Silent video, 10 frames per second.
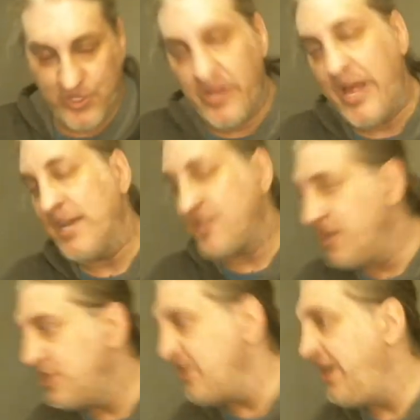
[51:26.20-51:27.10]
the last
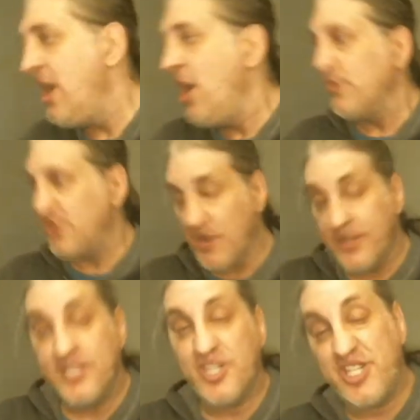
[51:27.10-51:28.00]
century, were starting
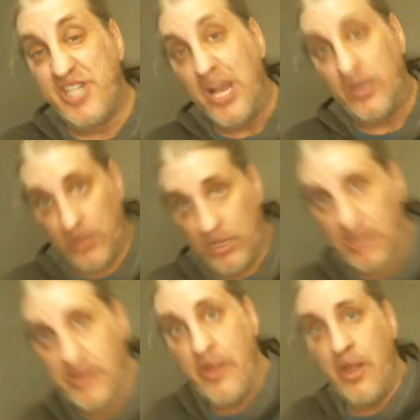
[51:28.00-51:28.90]
to settle.
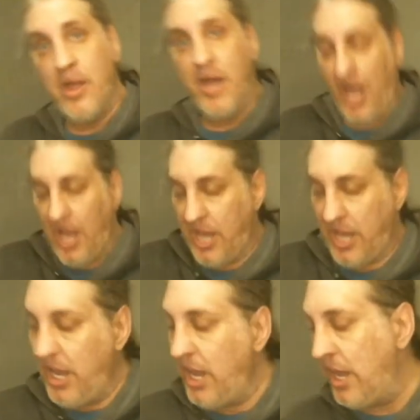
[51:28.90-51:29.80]

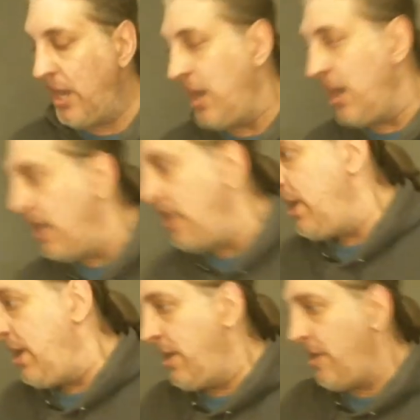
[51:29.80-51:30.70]

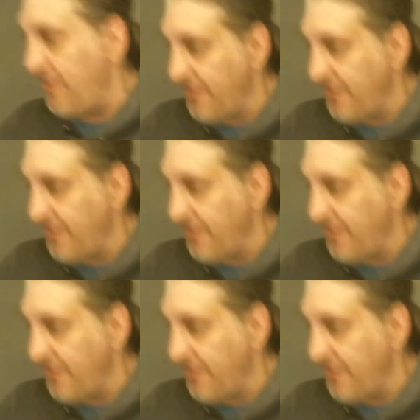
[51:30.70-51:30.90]
The